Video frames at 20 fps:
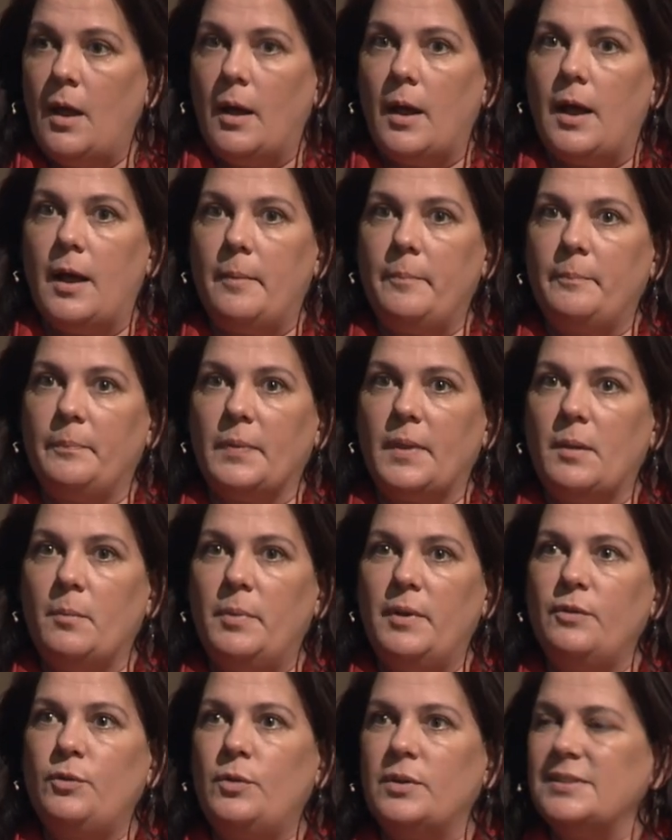
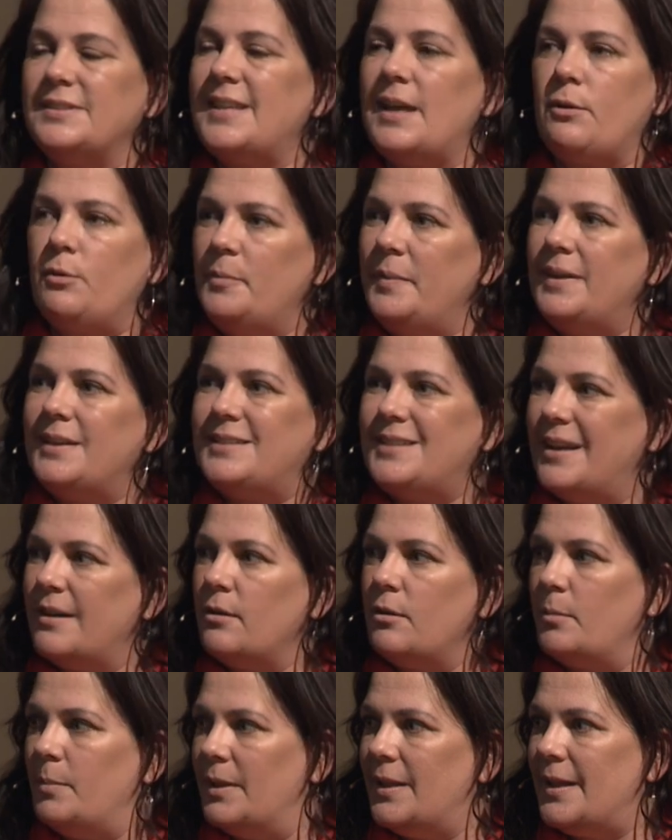But of course that would be a
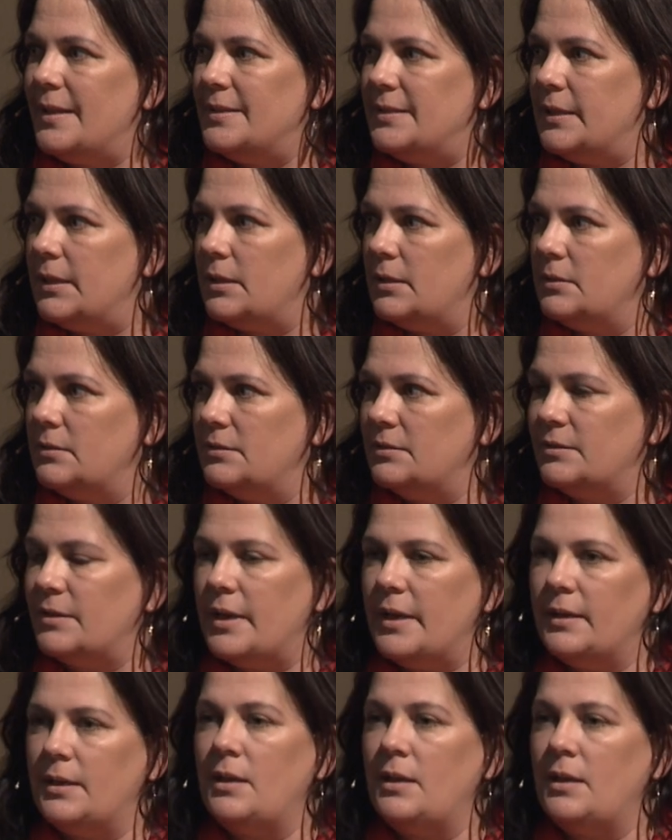terrible idea, right?